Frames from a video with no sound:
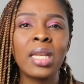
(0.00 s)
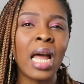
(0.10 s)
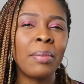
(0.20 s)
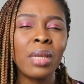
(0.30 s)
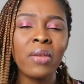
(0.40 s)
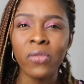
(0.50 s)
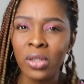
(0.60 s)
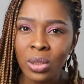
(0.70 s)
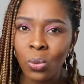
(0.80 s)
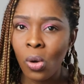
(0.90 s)
and me
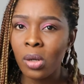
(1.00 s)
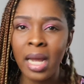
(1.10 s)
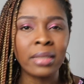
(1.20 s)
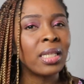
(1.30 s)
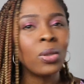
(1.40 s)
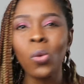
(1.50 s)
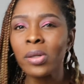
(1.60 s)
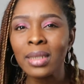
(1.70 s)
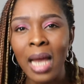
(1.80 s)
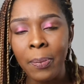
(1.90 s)
41. I said,
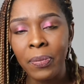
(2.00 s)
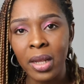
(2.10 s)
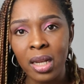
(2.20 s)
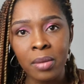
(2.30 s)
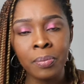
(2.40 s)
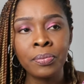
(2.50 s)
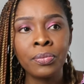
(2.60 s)
what's happening?